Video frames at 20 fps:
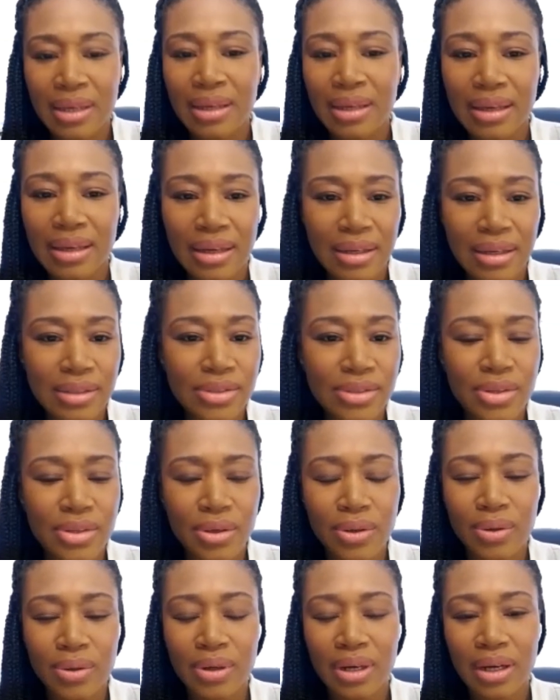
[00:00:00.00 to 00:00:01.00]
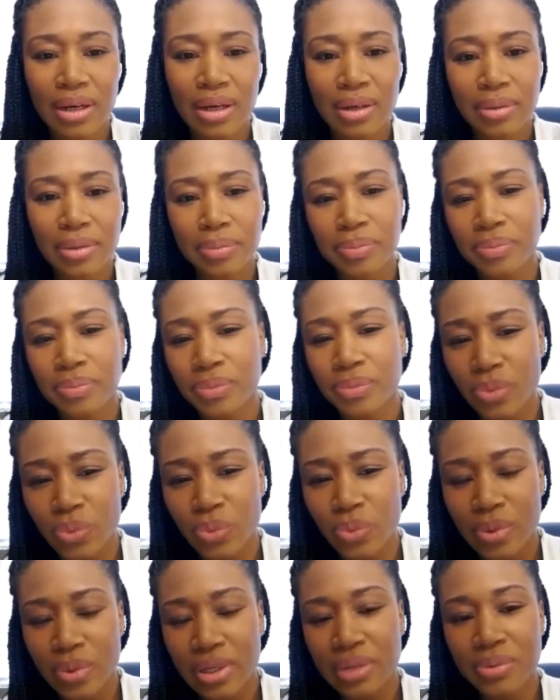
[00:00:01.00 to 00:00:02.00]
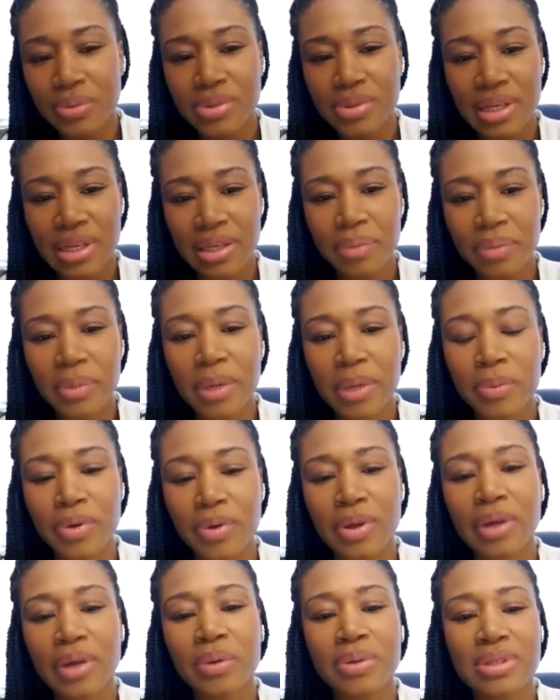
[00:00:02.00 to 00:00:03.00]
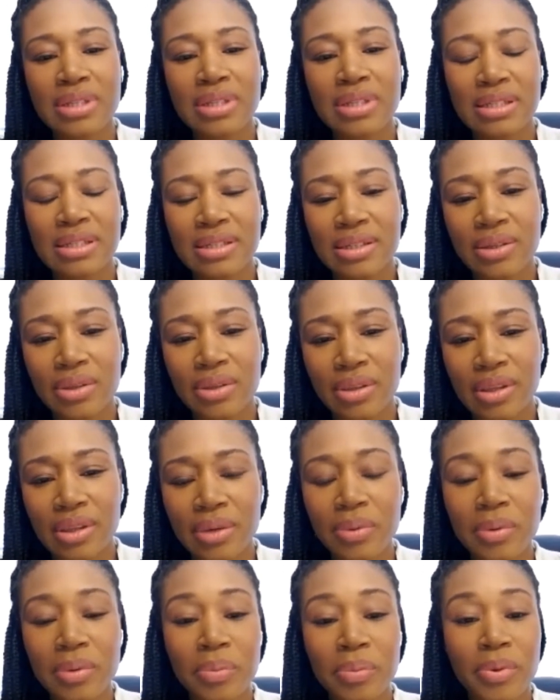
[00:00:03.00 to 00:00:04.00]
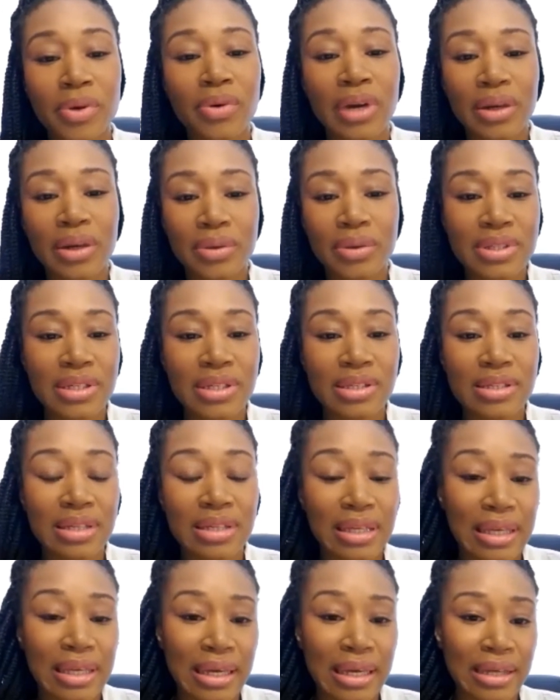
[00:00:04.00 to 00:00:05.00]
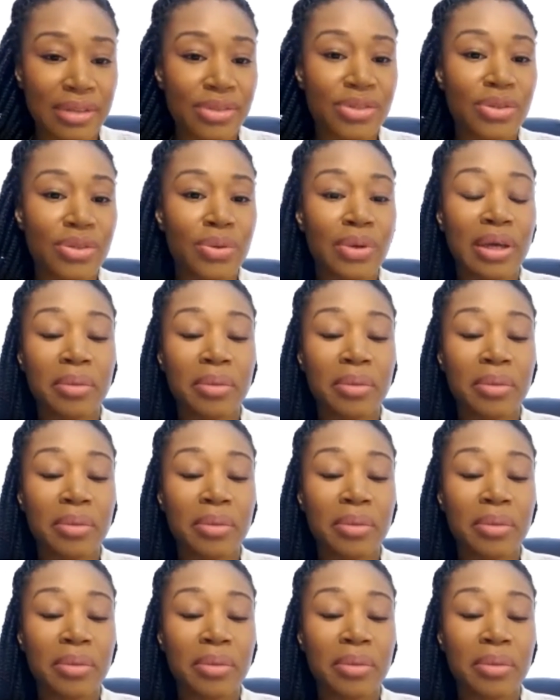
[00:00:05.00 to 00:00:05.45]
Yeah, so when I was taking my prerequisites, they were prerequisites to get into a